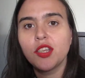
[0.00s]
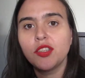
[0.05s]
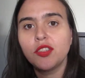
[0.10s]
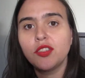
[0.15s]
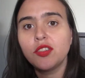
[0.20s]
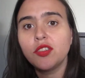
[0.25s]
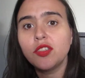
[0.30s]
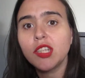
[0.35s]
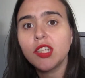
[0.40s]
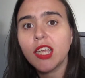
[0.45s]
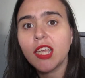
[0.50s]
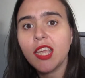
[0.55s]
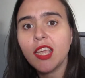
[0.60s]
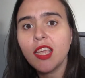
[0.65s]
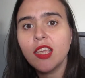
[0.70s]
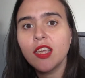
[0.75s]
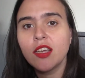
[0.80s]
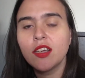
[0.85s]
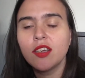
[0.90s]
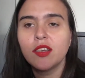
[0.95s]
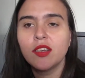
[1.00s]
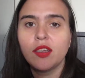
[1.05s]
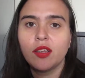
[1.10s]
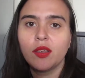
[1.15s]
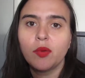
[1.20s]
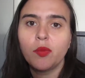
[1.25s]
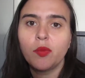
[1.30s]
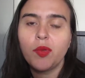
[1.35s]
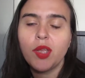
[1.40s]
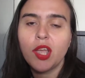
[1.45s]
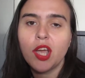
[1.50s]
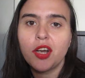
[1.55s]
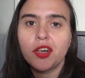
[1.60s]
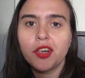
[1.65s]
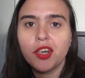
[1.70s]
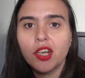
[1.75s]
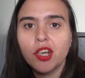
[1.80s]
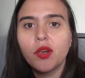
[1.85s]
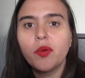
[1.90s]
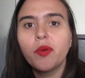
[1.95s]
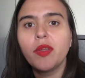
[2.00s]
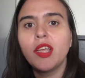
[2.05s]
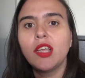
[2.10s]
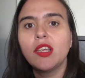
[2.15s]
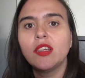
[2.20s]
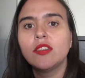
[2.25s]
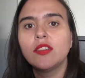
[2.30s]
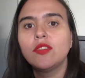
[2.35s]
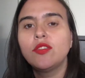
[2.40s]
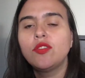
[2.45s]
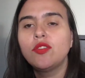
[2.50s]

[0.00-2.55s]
Today we are going